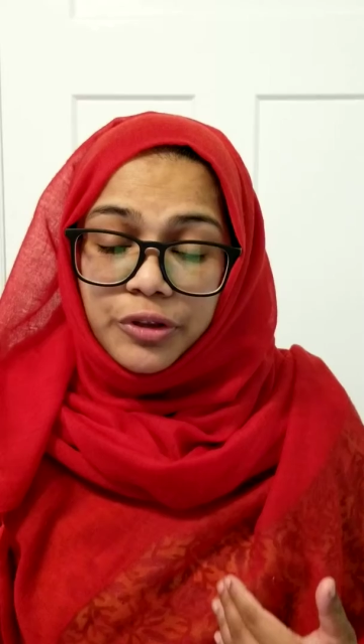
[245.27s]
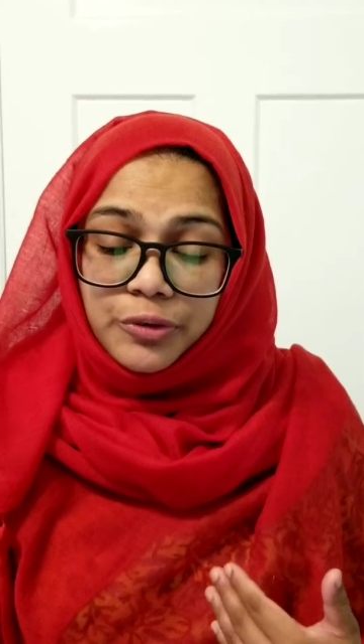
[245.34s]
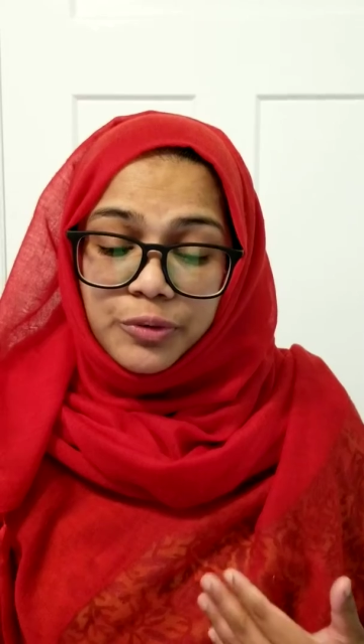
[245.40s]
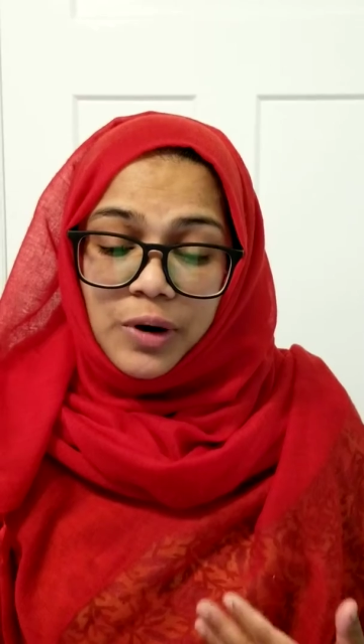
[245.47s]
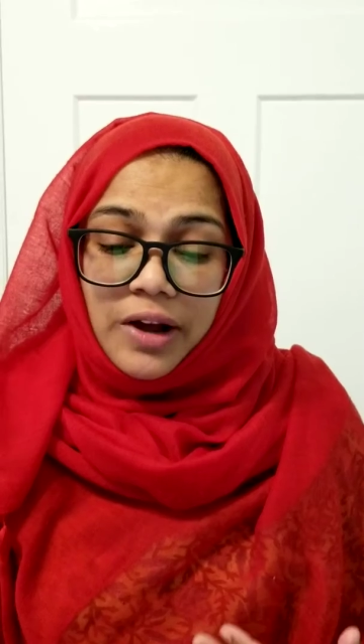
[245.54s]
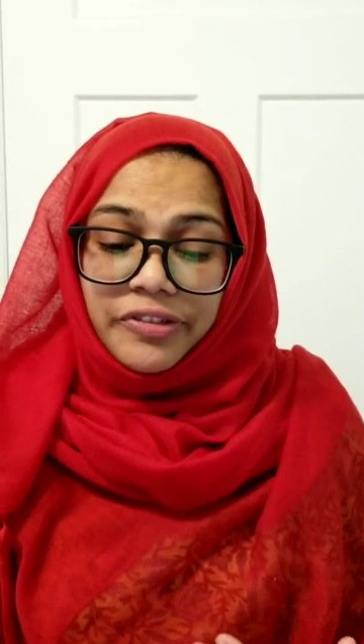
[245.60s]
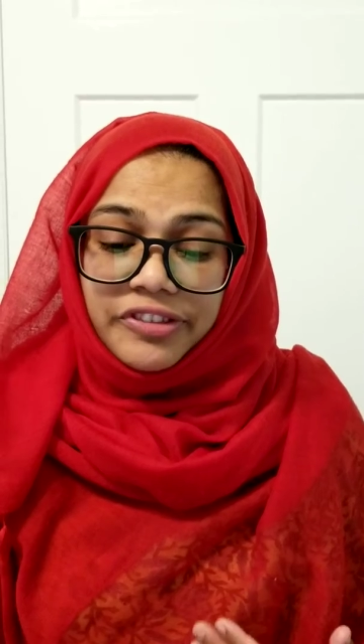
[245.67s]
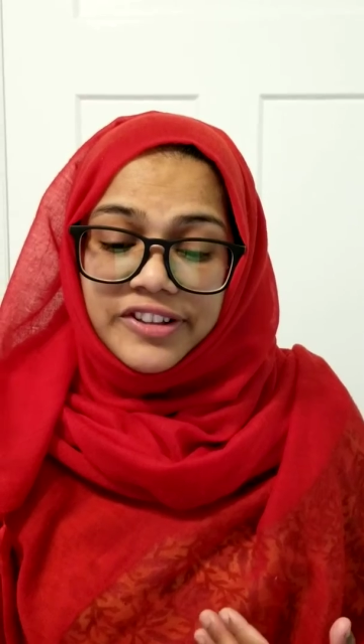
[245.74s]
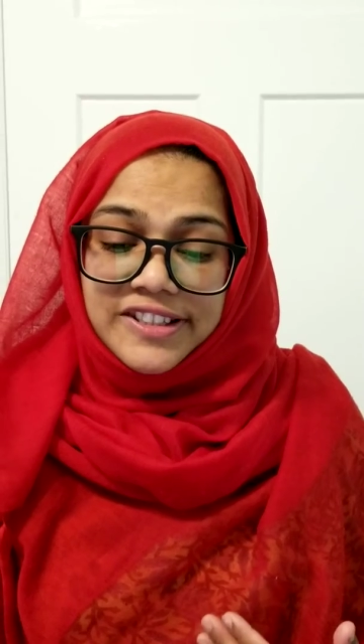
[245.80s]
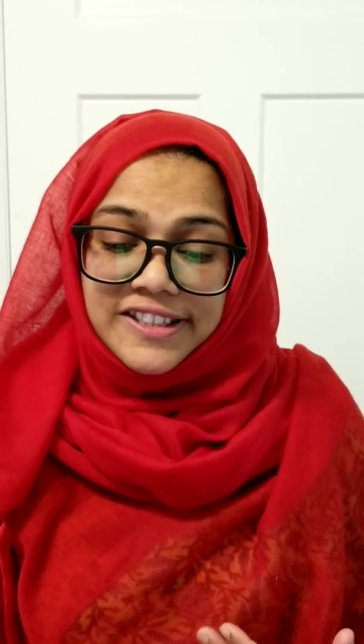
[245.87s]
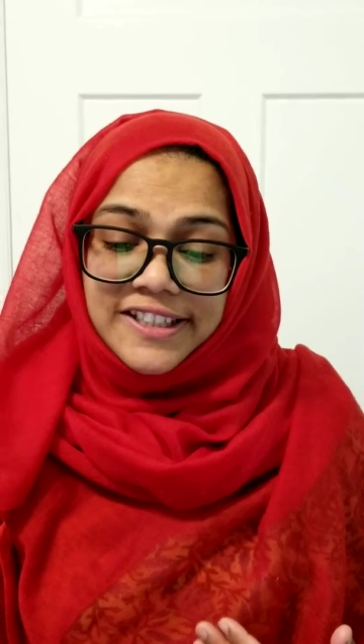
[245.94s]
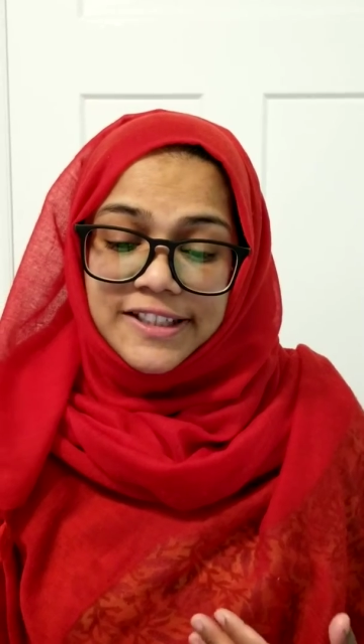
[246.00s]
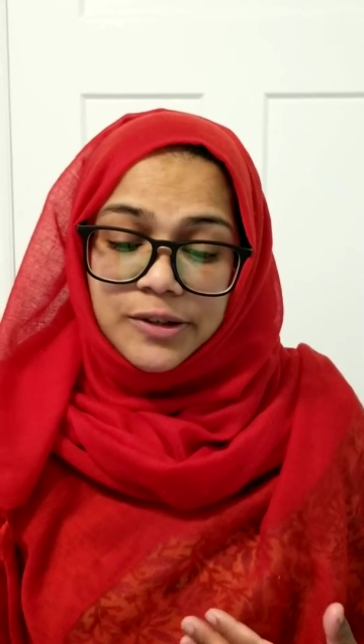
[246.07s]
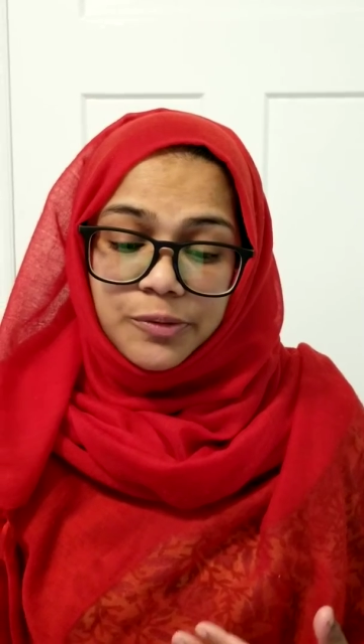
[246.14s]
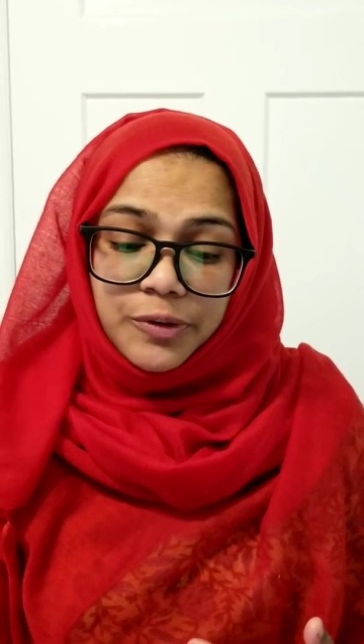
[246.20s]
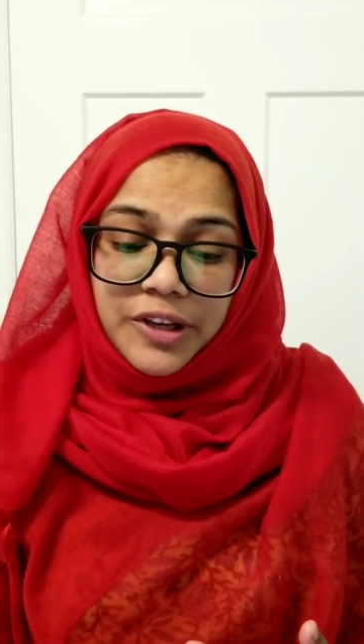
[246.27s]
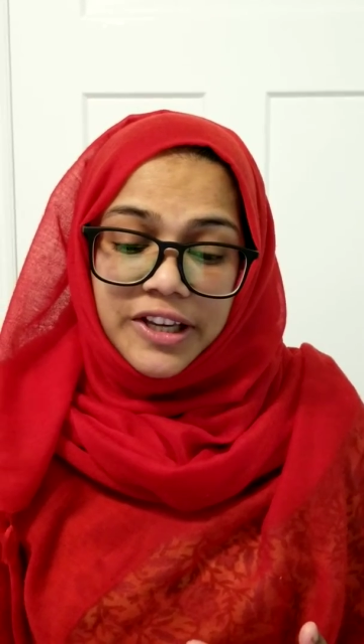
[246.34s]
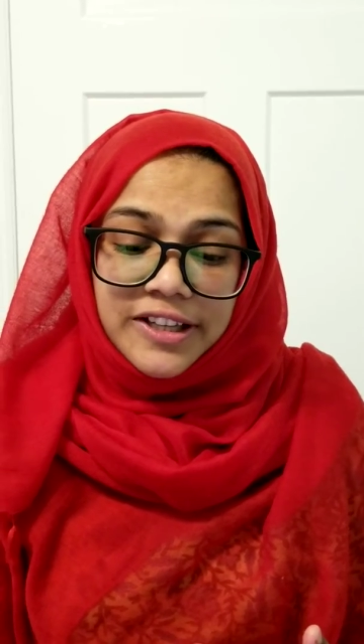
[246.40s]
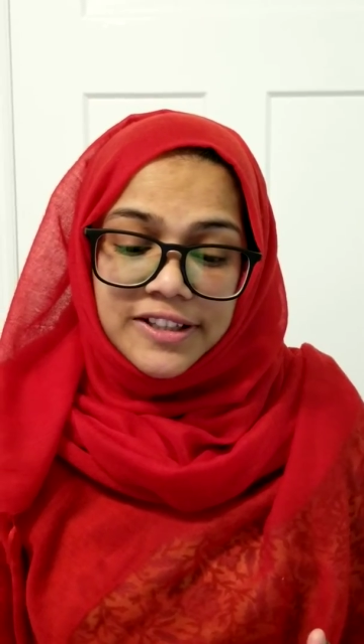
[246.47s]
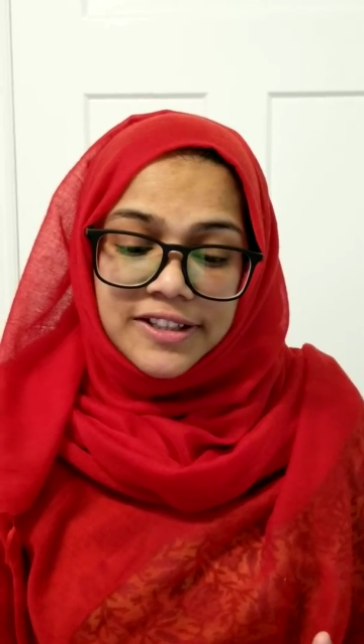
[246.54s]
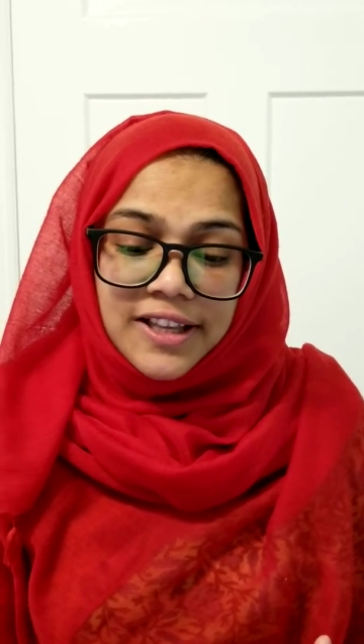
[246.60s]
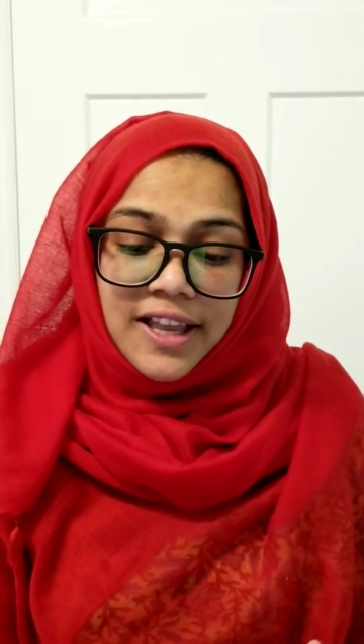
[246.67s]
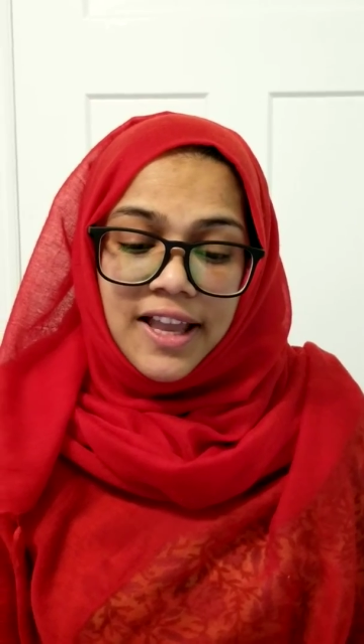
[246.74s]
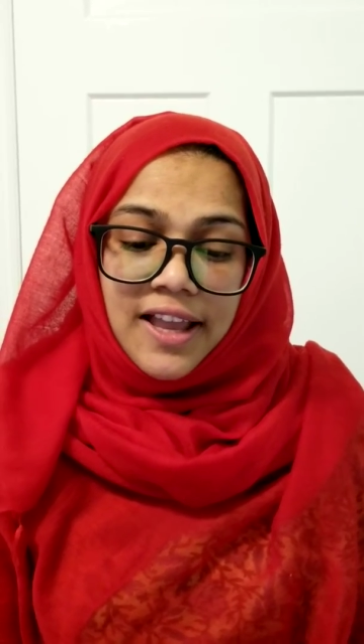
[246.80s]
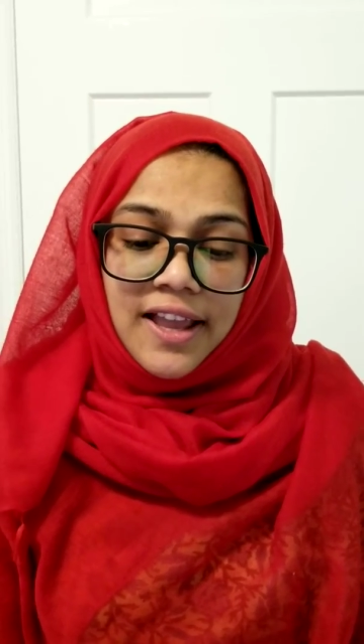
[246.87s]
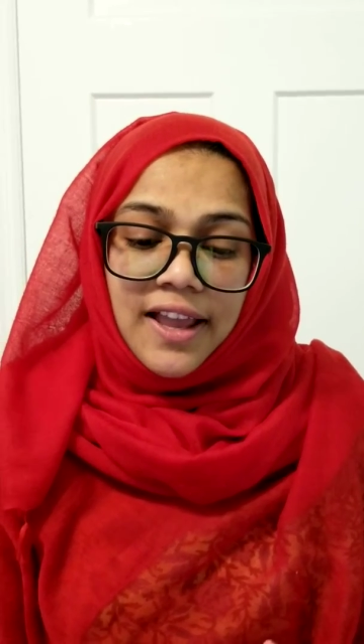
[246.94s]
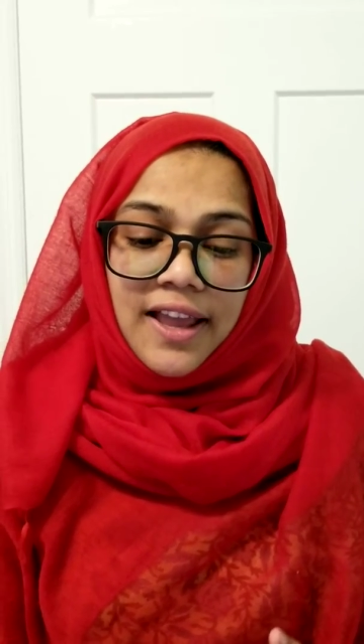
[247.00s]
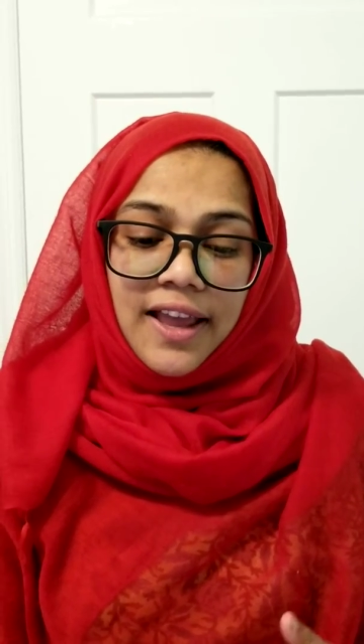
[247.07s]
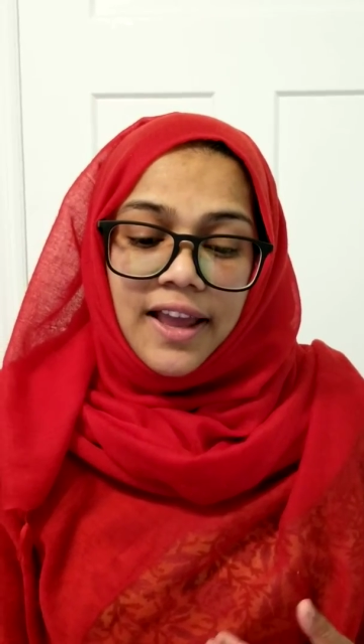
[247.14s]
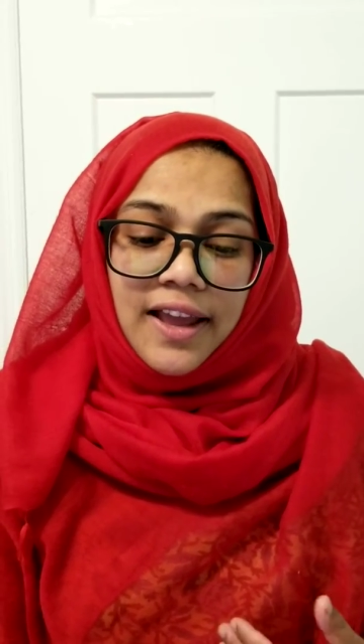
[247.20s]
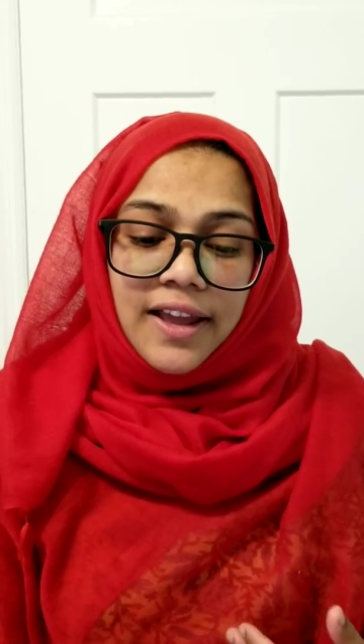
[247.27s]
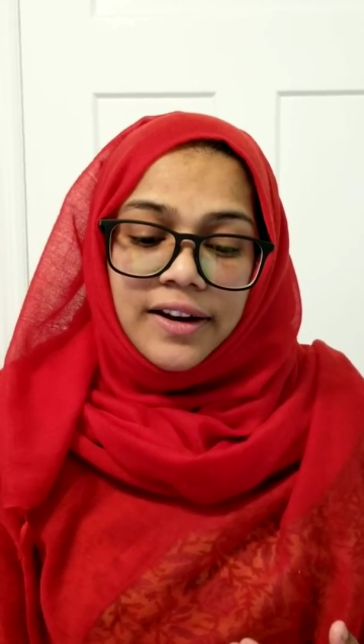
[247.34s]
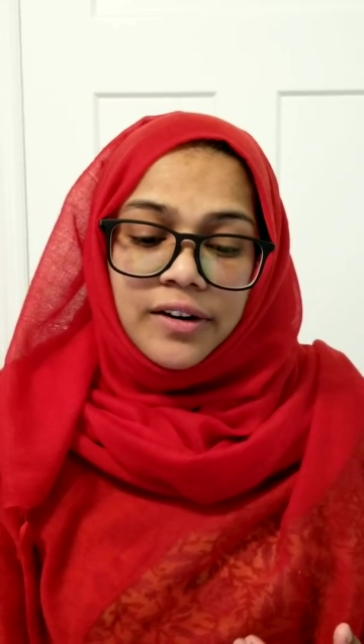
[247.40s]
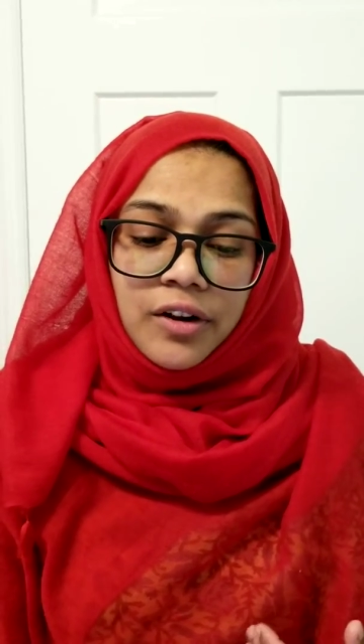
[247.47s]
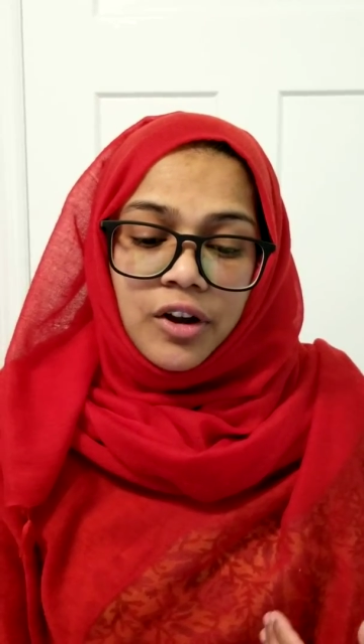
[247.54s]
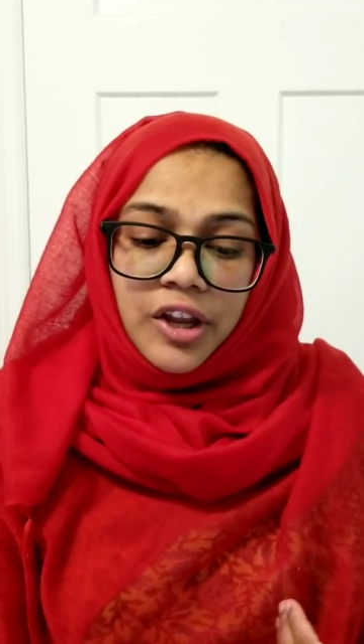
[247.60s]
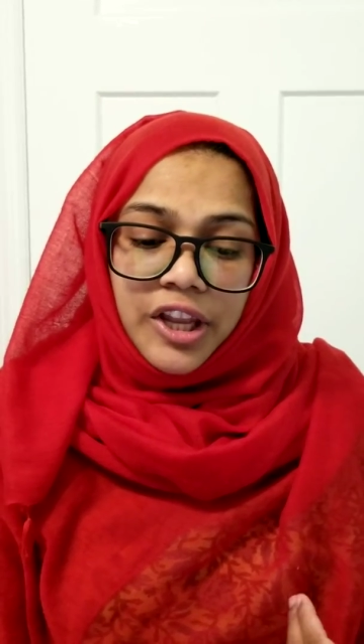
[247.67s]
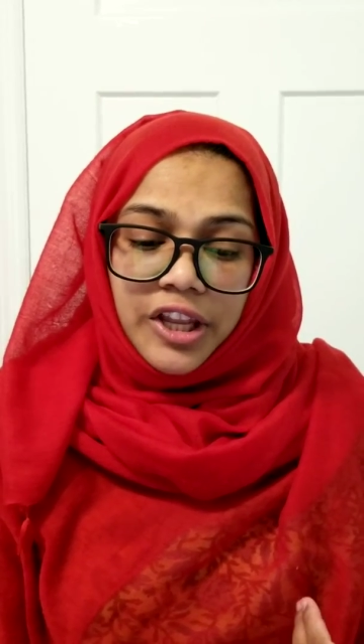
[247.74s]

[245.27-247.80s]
throughout the 6 weeks and